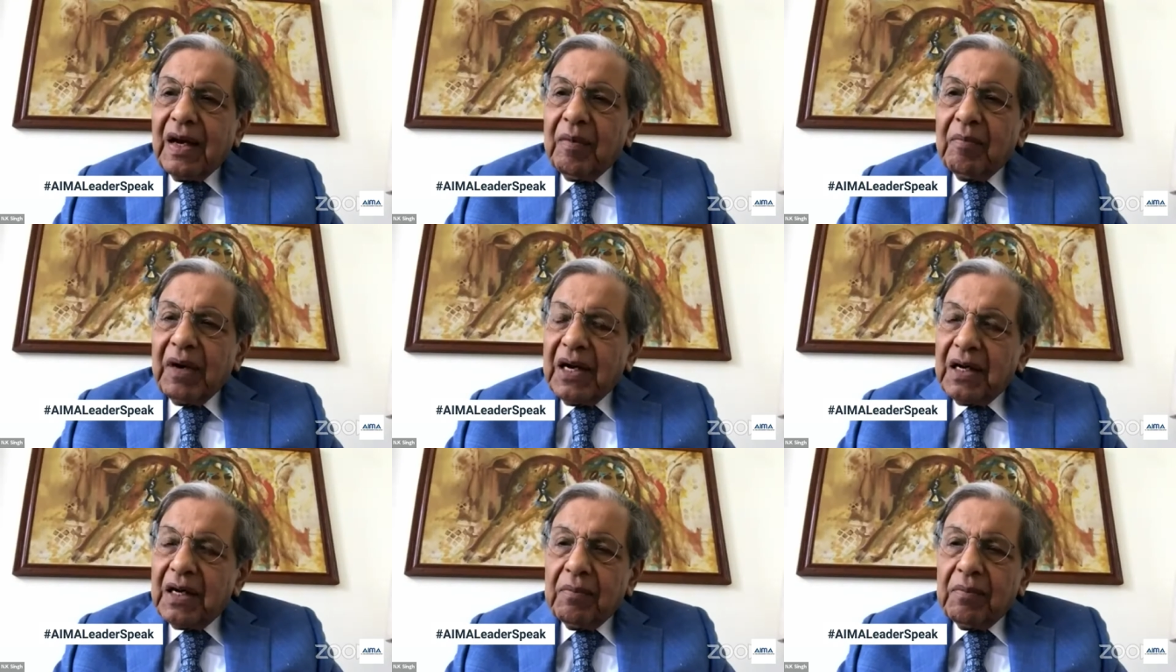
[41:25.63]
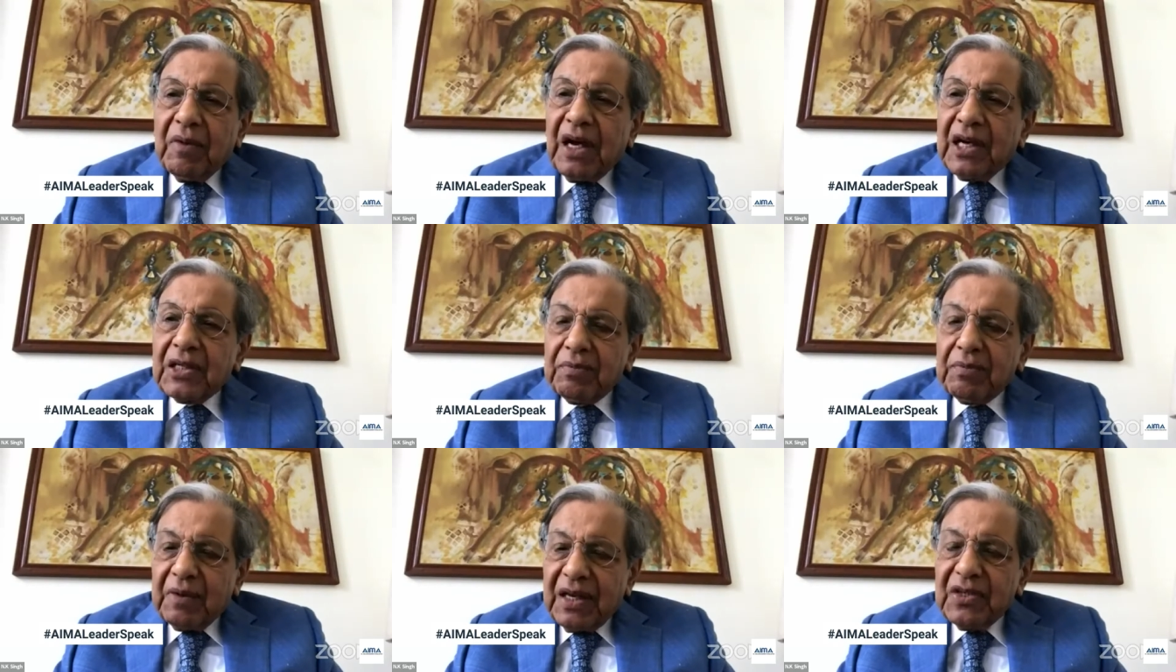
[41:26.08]
my
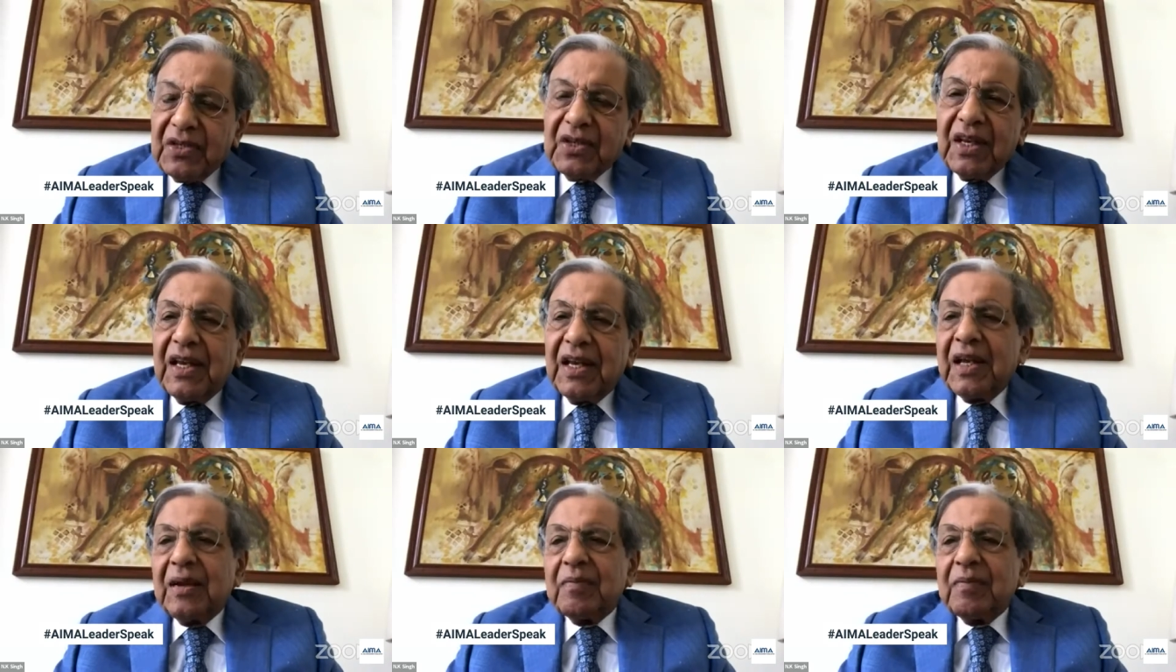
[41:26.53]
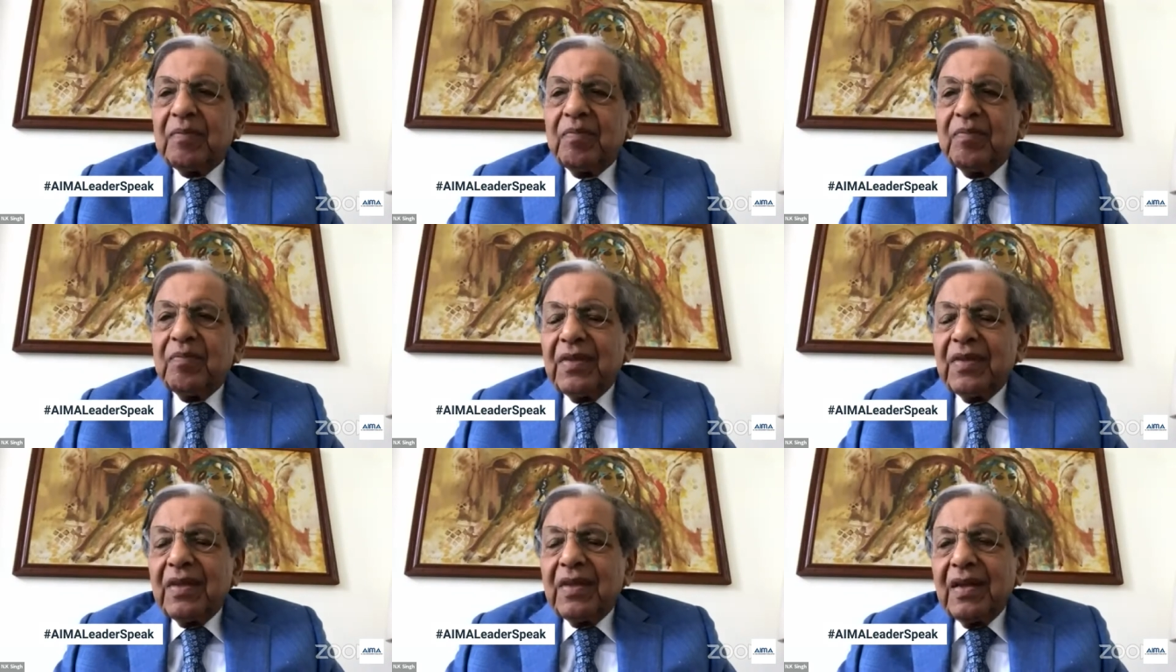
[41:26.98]
remarks by saying
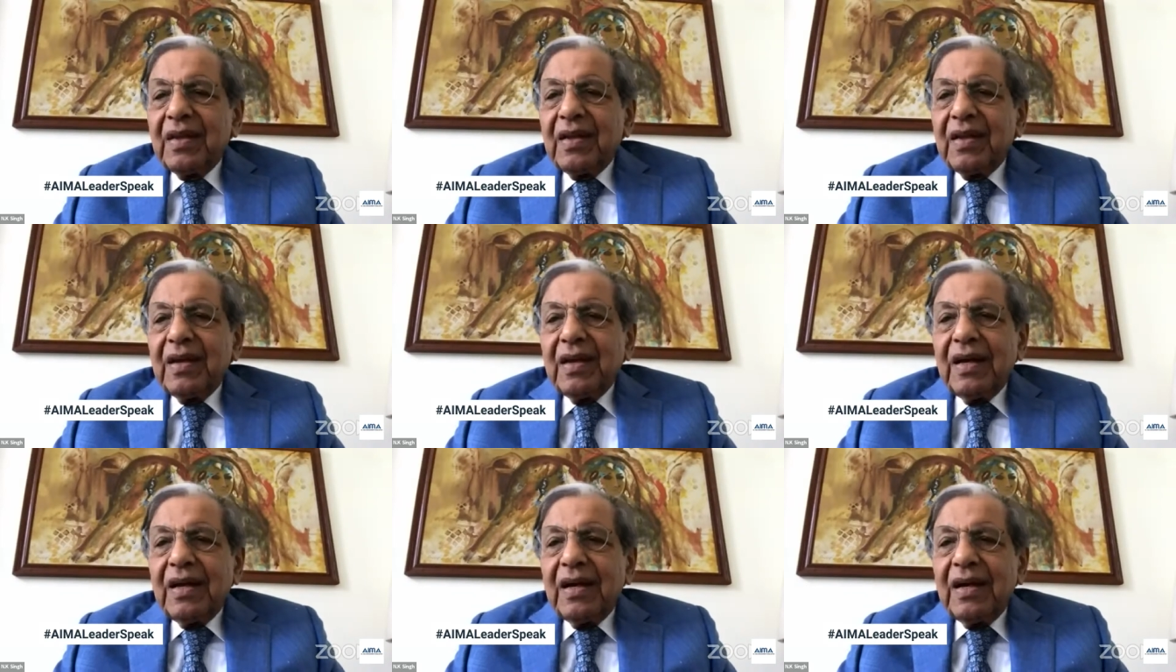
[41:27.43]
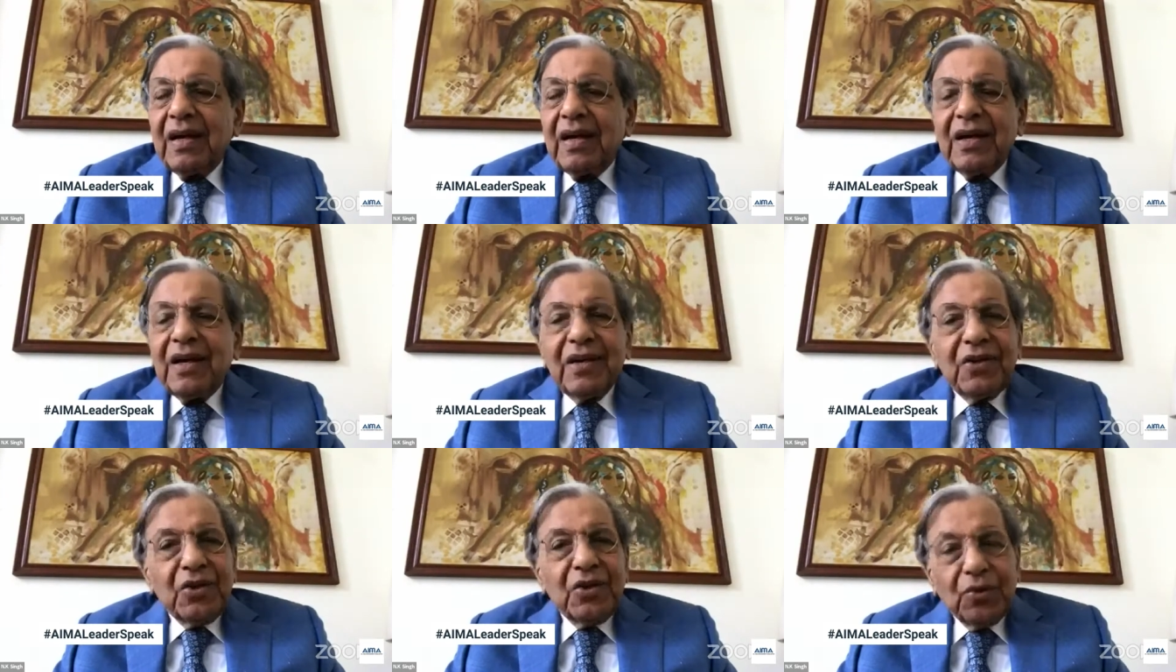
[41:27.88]

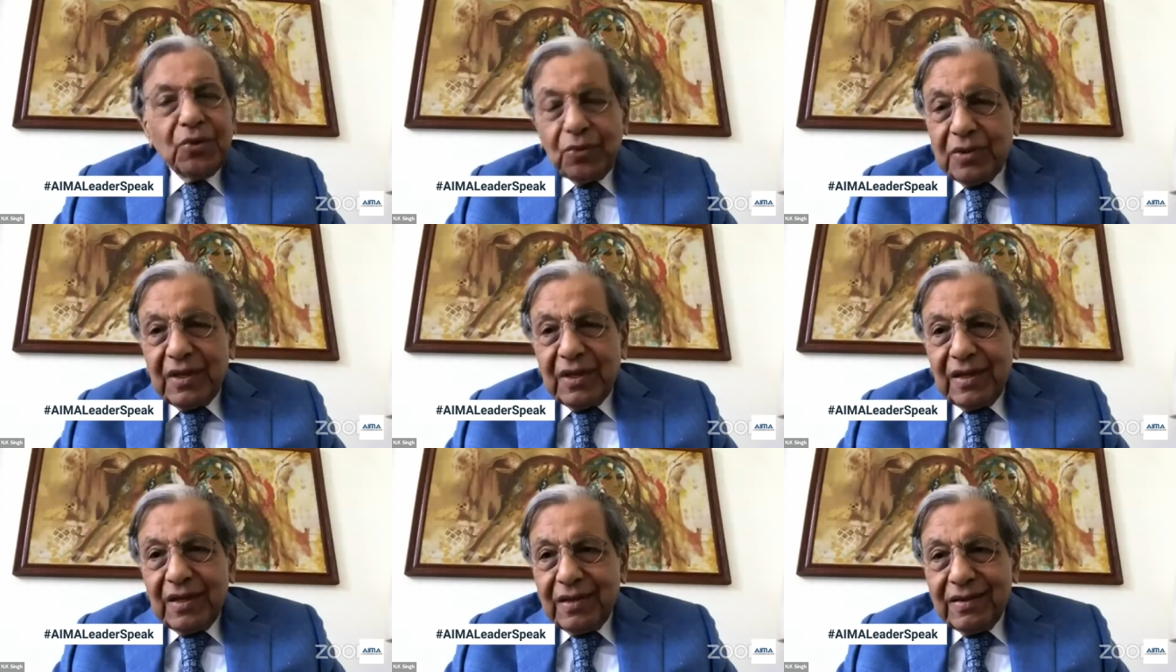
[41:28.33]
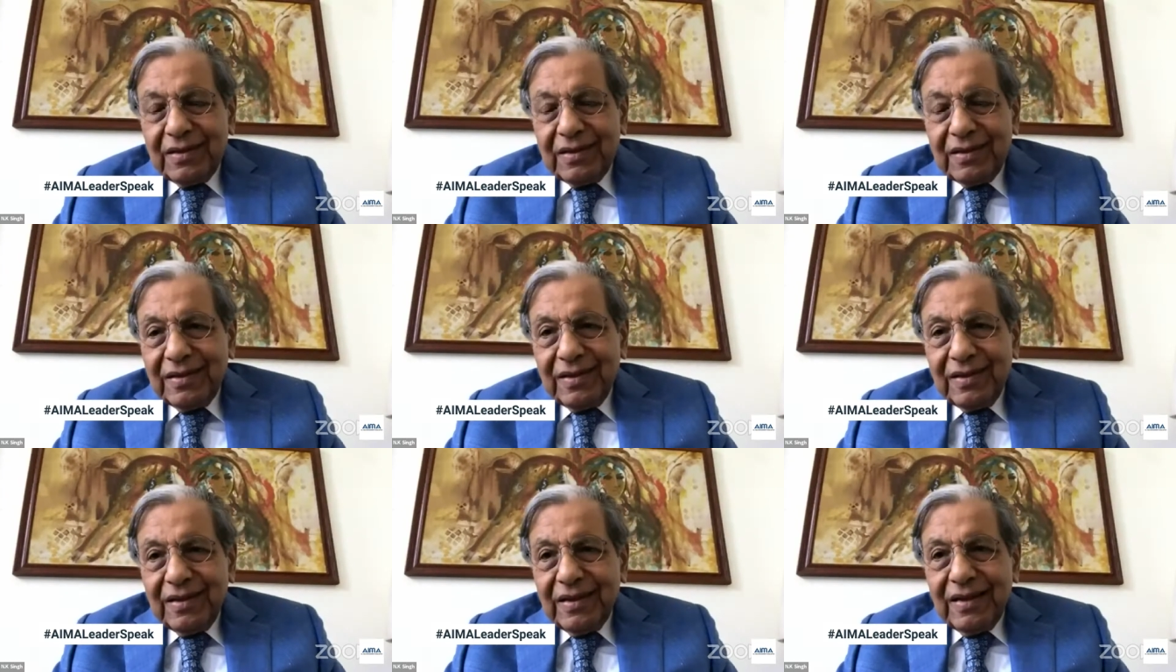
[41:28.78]
two
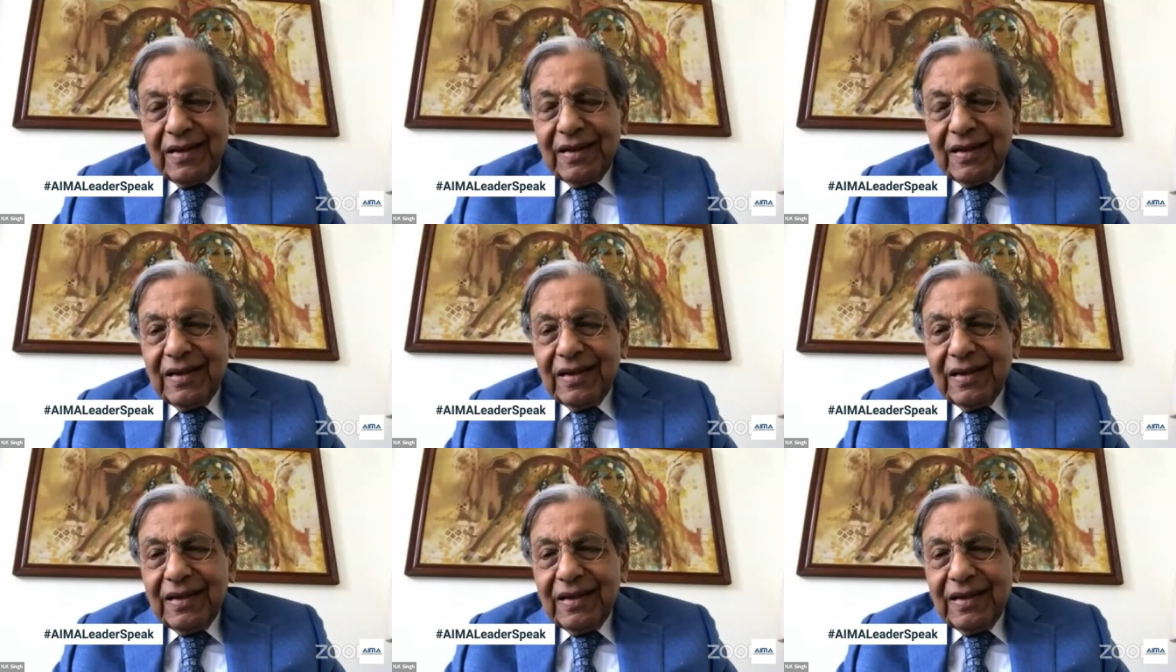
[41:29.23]
things.